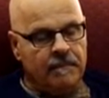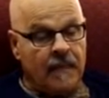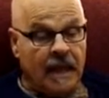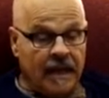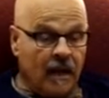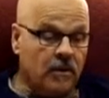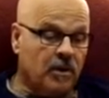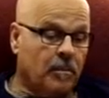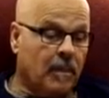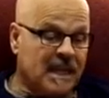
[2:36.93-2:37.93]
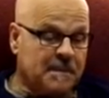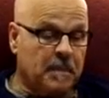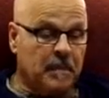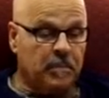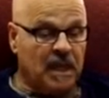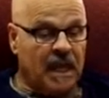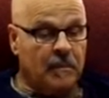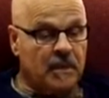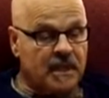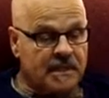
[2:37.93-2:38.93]
An elder must be
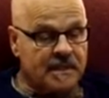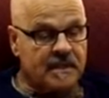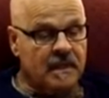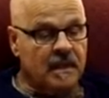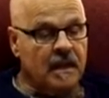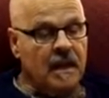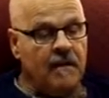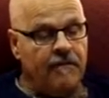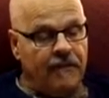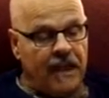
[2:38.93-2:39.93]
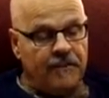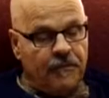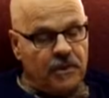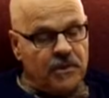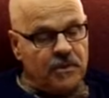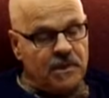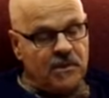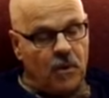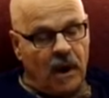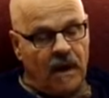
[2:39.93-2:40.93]
blameless, faithful to his
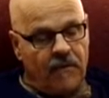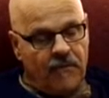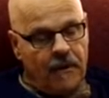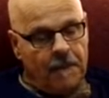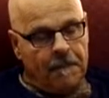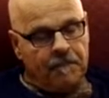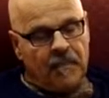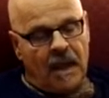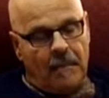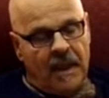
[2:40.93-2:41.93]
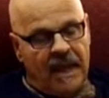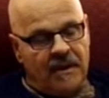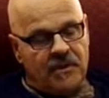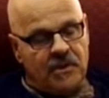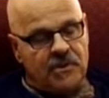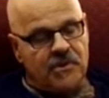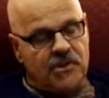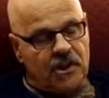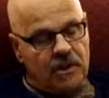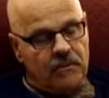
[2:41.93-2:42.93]
wife, a man whose
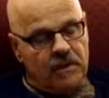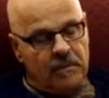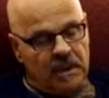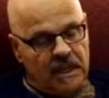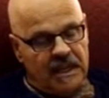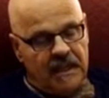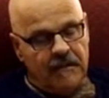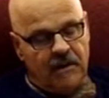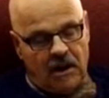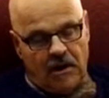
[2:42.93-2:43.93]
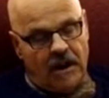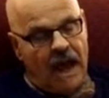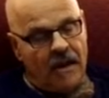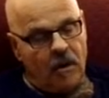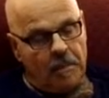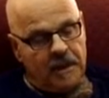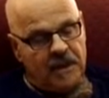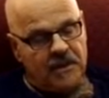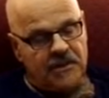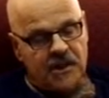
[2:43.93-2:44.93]
children believe and are not open
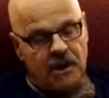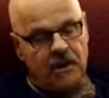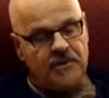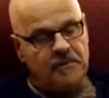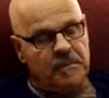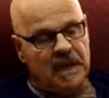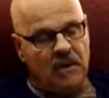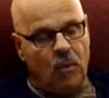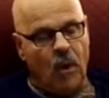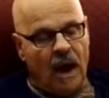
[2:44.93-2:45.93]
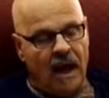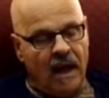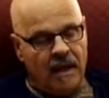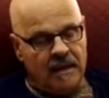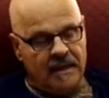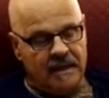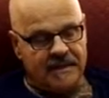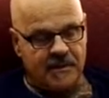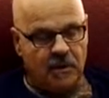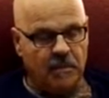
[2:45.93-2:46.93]
to the charge of being wild and
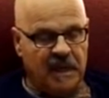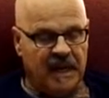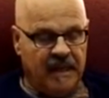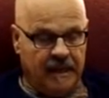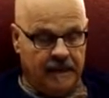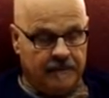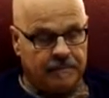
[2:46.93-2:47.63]
disobedient.